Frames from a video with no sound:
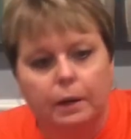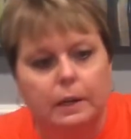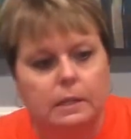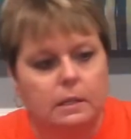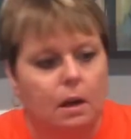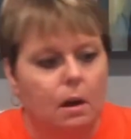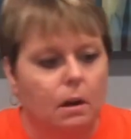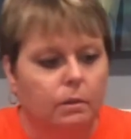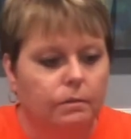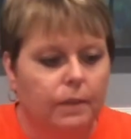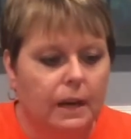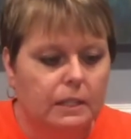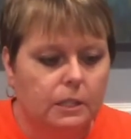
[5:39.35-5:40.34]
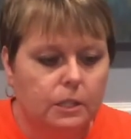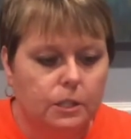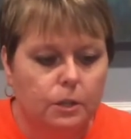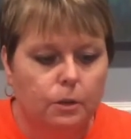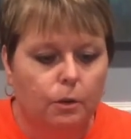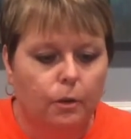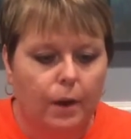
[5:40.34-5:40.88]
and it's called Fun to
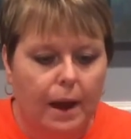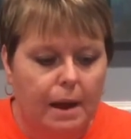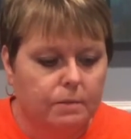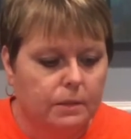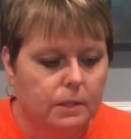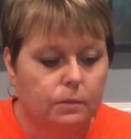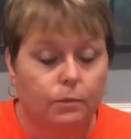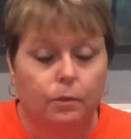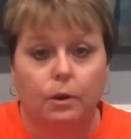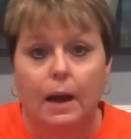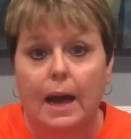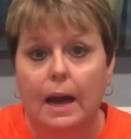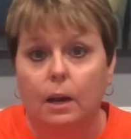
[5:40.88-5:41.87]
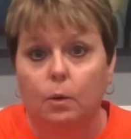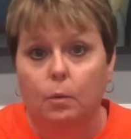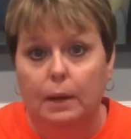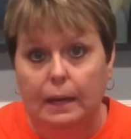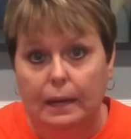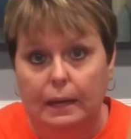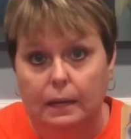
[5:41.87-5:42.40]
Do Crafts for
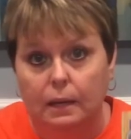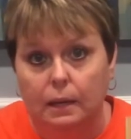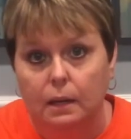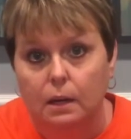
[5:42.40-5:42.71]
Halloween.